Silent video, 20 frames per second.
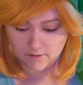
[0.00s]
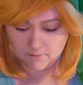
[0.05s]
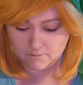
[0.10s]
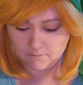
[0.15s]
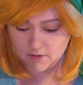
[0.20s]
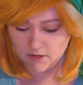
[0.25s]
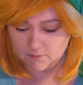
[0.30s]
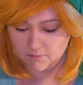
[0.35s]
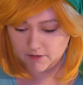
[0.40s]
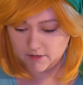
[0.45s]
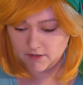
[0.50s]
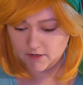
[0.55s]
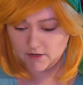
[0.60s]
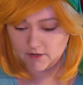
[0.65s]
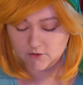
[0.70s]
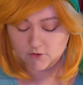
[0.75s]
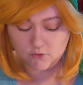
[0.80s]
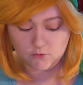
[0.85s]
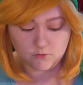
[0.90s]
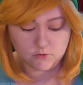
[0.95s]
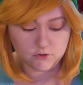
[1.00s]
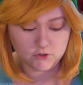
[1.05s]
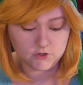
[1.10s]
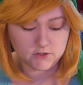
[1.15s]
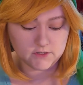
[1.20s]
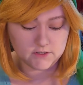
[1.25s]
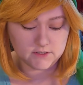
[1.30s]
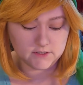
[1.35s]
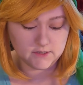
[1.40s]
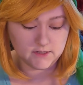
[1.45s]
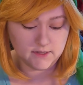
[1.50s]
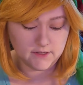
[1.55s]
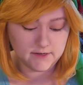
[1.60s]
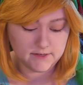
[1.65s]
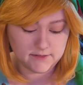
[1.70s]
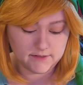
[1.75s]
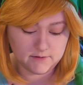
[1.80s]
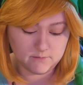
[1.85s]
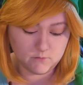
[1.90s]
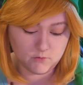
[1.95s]
make my contour just
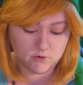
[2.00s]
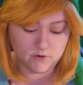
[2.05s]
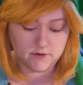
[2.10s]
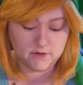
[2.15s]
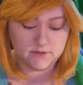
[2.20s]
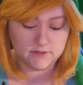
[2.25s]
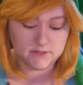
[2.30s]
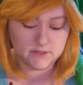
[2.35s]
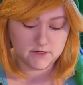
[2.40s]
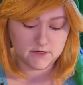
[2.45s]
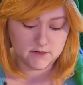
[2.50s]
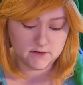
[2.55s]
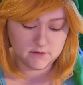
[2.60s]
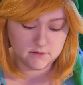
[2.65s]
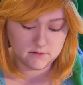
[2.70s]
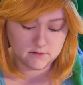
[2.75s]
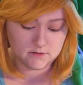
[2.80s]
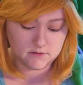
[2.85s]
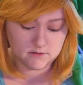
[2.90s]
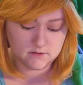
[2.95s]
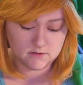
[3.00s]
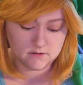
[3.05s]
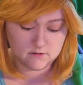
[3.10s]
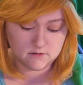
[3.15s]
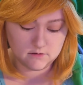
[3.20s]
slightly more intense.